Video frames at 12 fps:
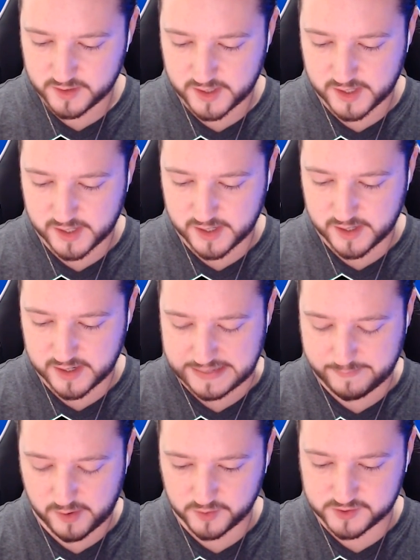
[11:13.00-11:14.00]
Uh,
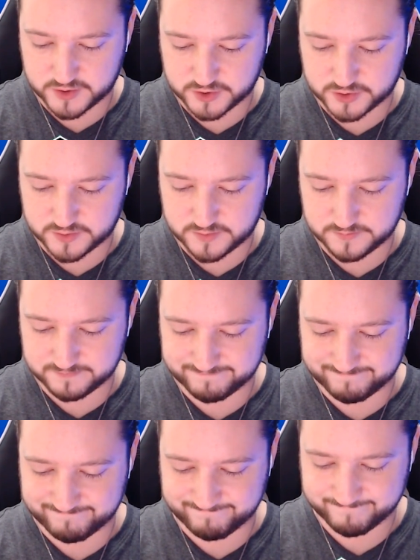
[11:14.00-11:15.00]
I'm.
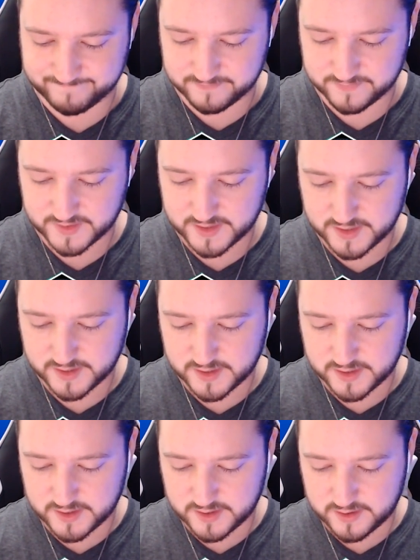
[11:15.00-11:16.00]
Mm,
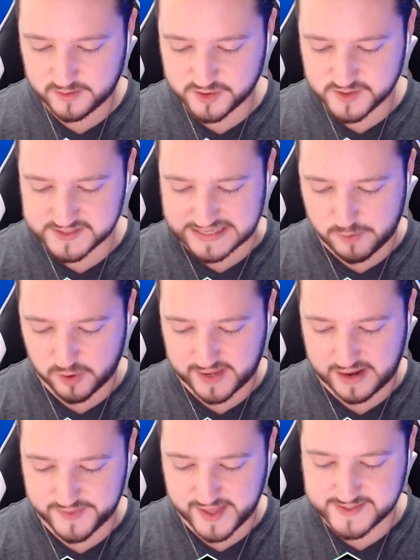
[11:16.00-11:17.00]
I was gonna say I'm
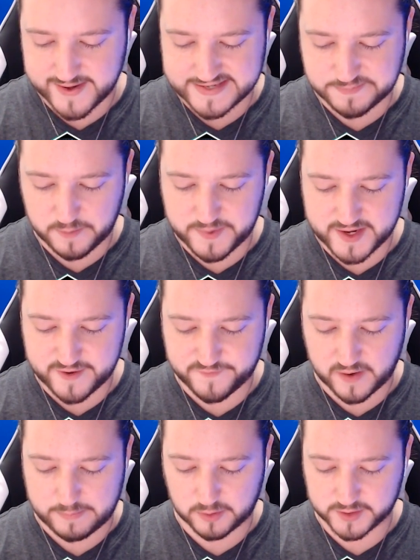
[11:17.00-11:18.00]
okay with that zasball, but then he
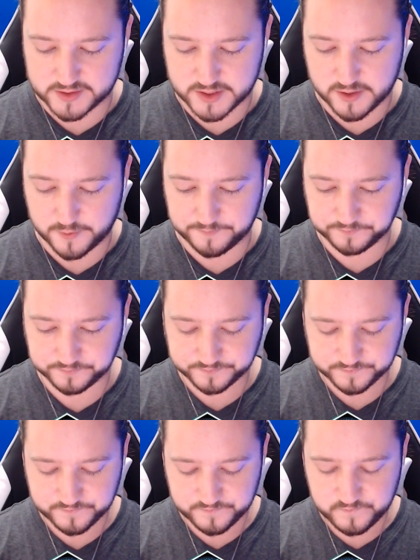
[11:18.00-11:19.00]
fireballed it too.
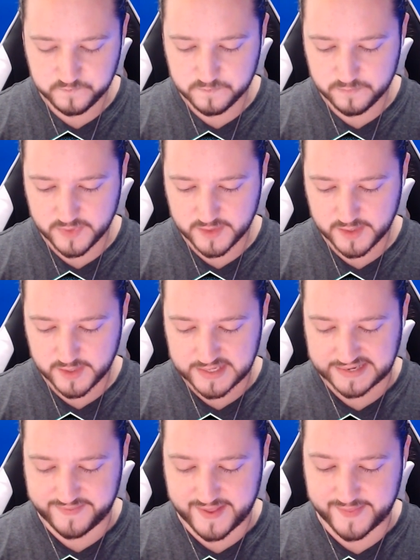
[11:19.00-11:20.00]

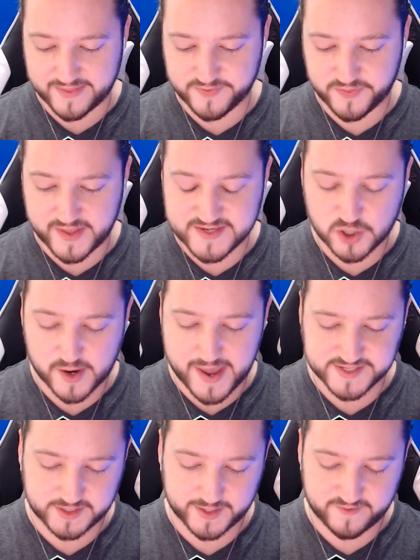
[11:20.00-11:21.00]
And then things got
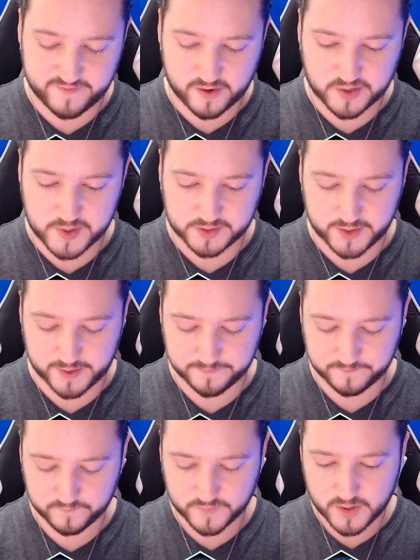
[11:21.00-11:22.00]
escalated very quickly.
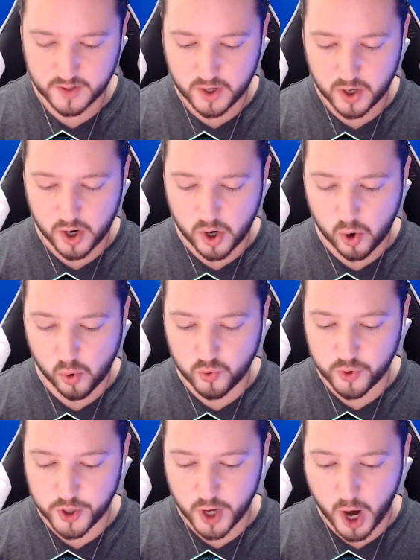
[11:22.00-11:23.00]
Oh
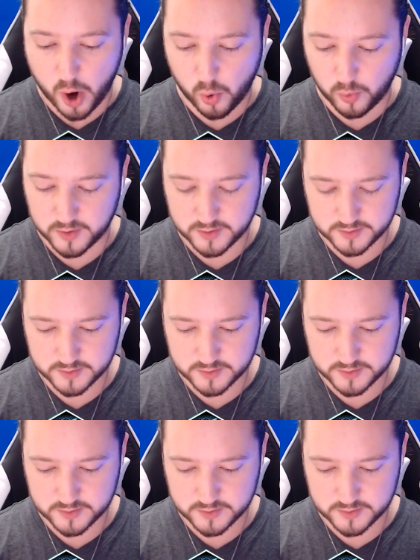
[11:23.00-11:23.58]
no.